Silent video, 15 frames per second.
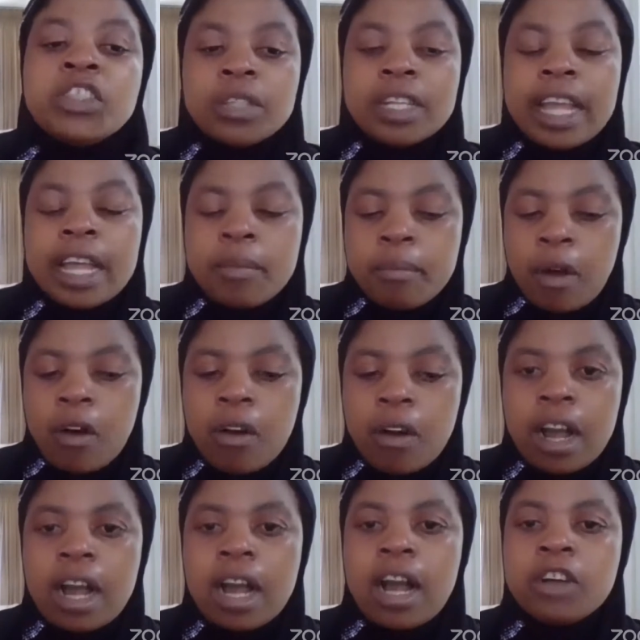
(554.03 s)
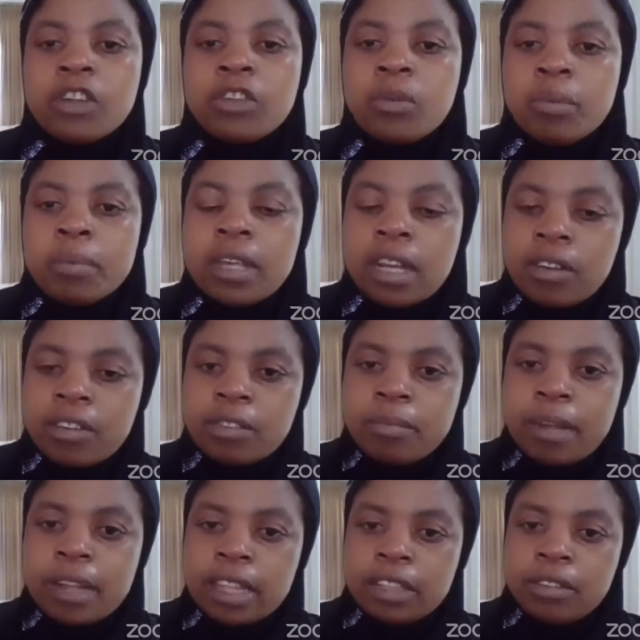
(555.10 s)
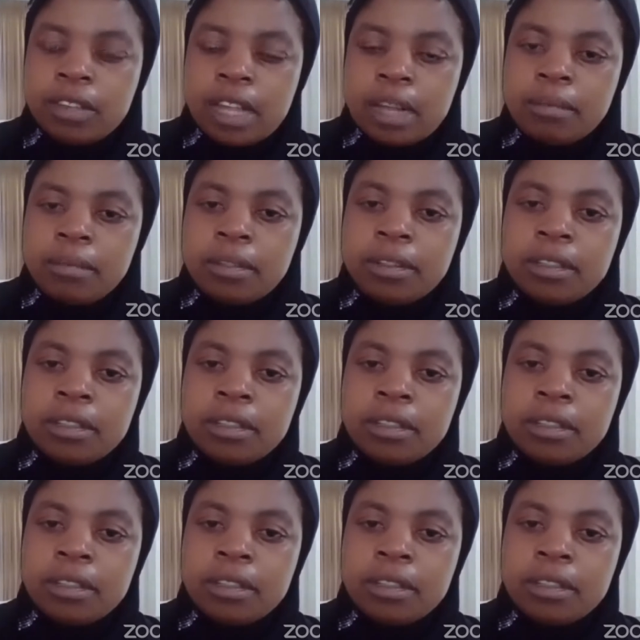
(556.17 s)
learn more how to be a good mother to them.